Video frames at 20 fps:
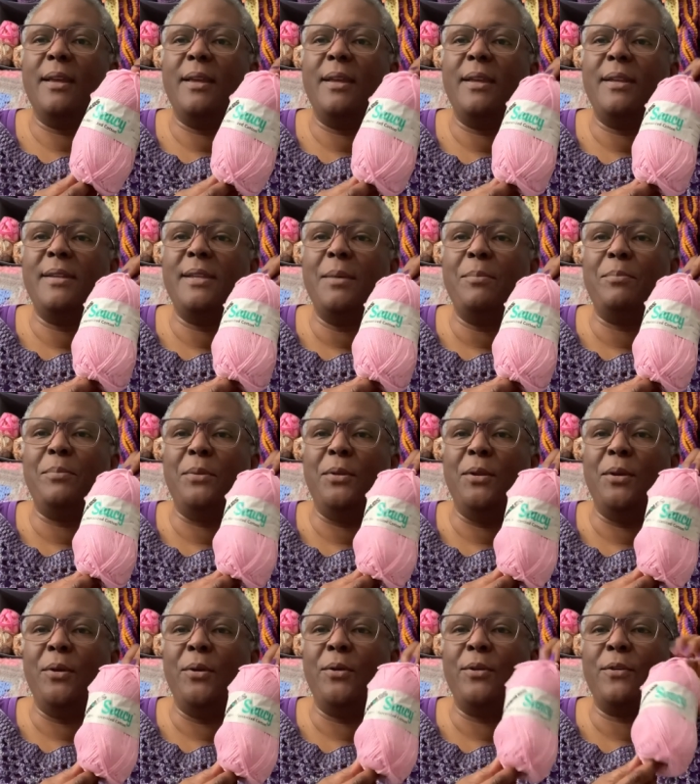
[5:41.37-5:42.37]
Isn't it
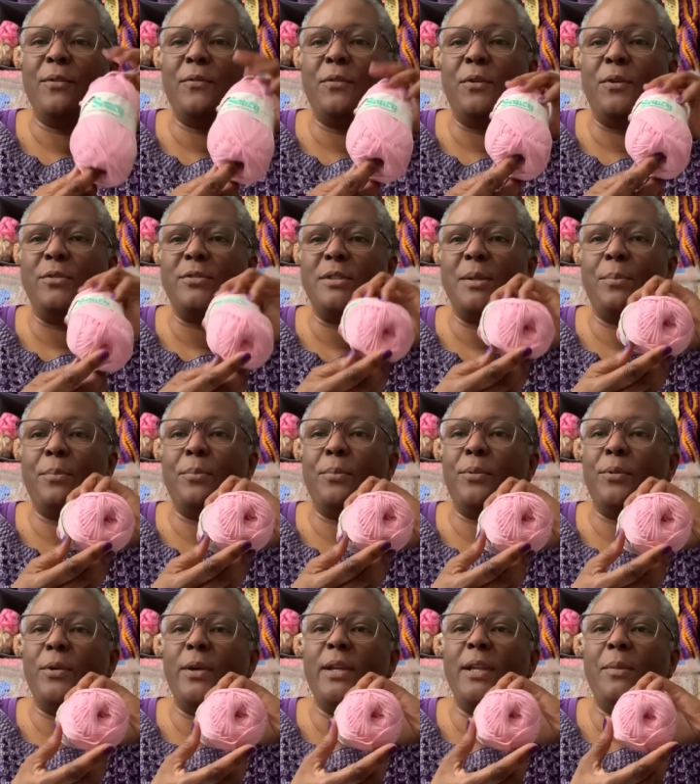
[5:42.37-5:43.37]
beautiful? It's a
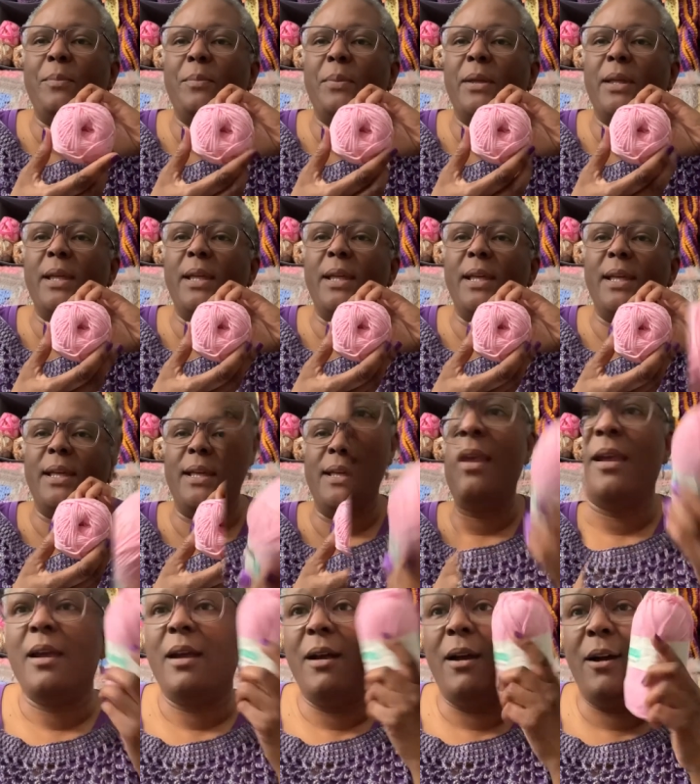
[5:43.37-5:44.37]
pretty pink.
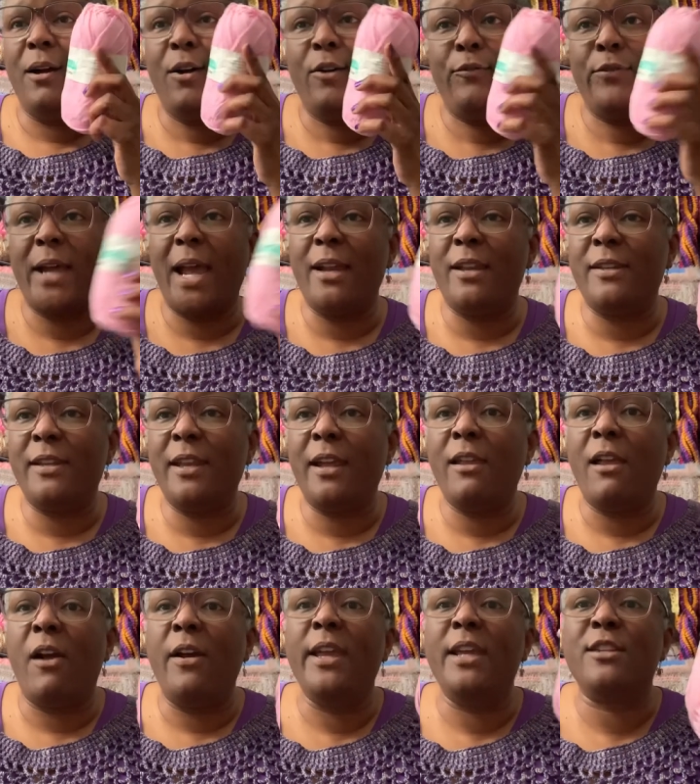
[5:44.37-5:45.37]
Oh, I forgot to tell
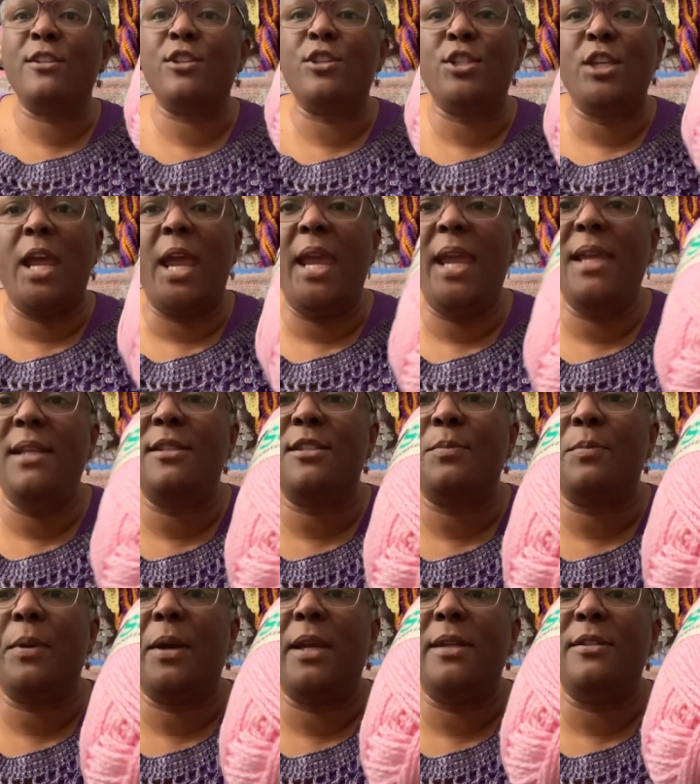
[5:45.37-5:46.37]
y'all, it's chain
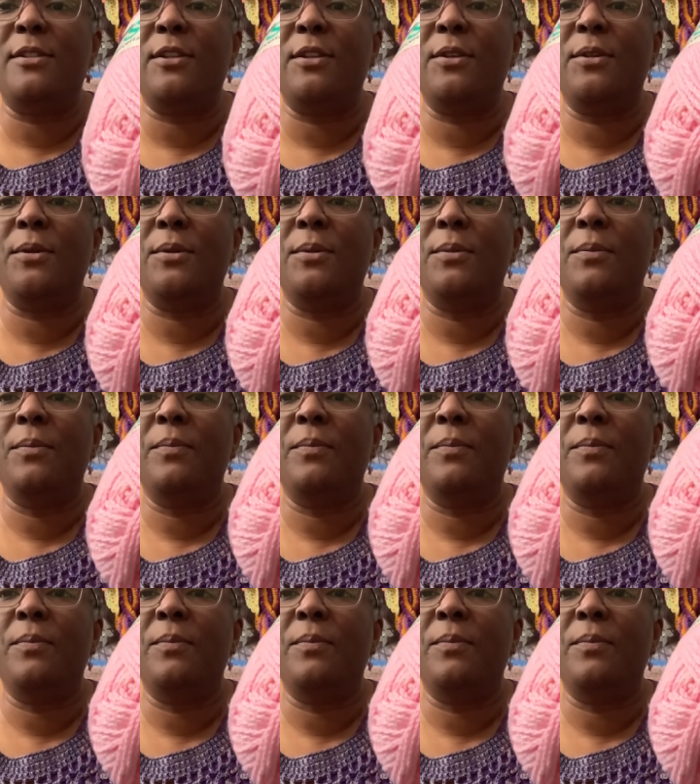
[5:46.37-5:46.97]
spun too.